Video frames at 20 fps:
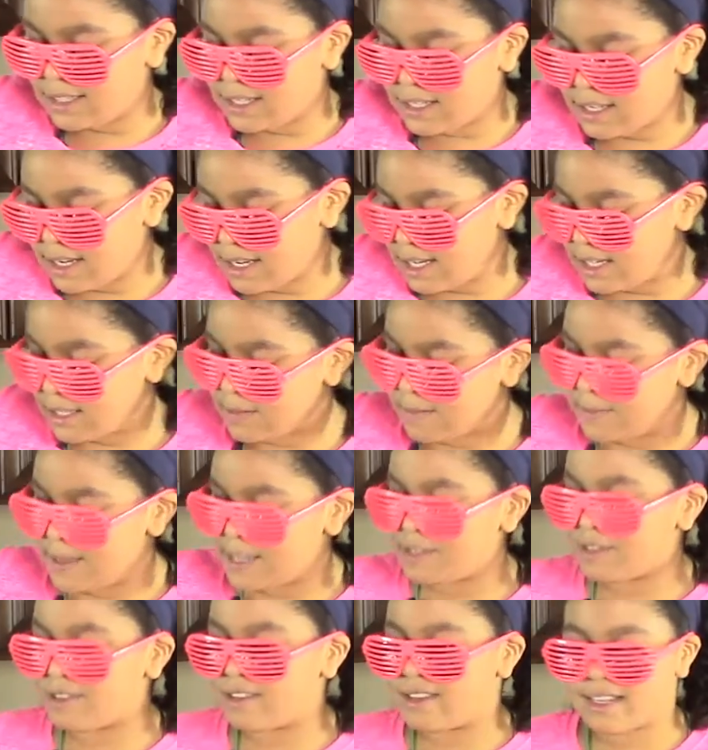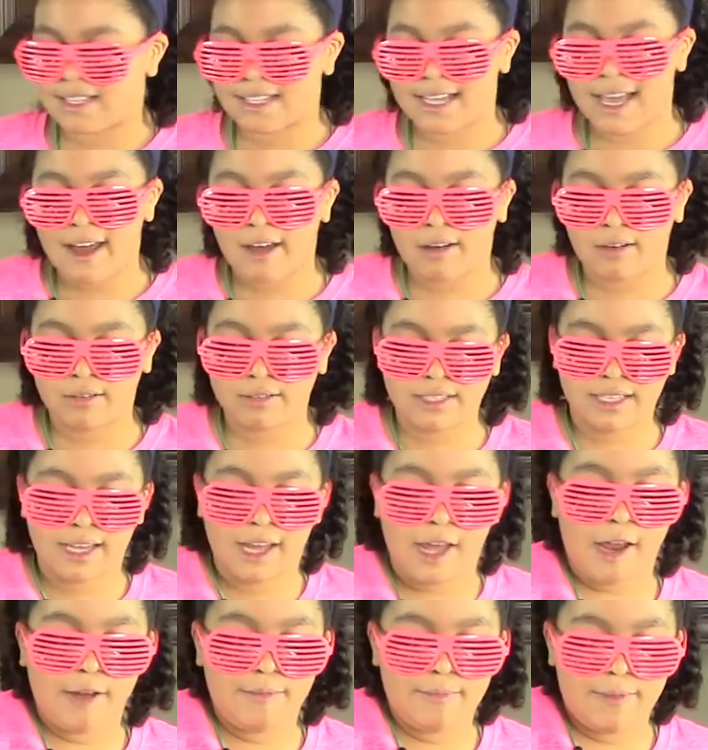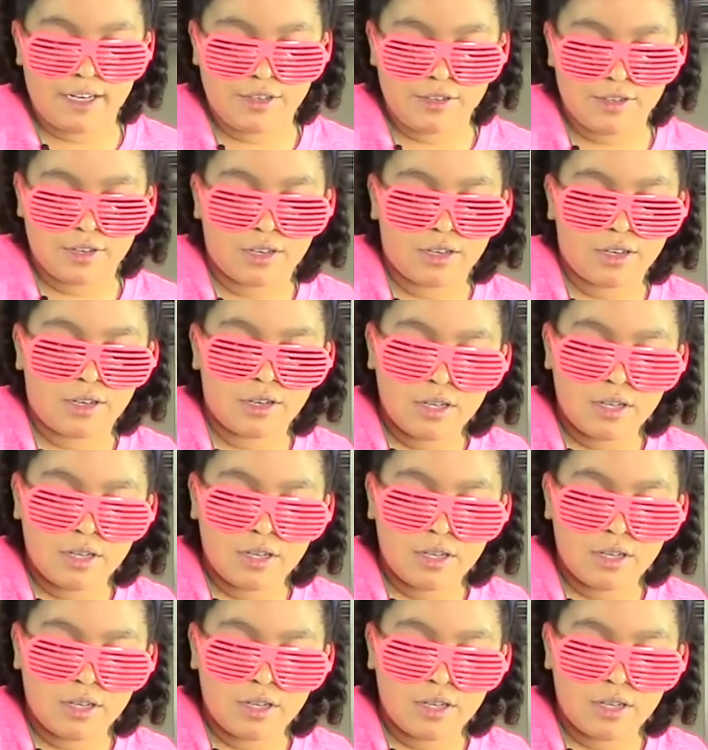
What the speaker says: just measure this out and measure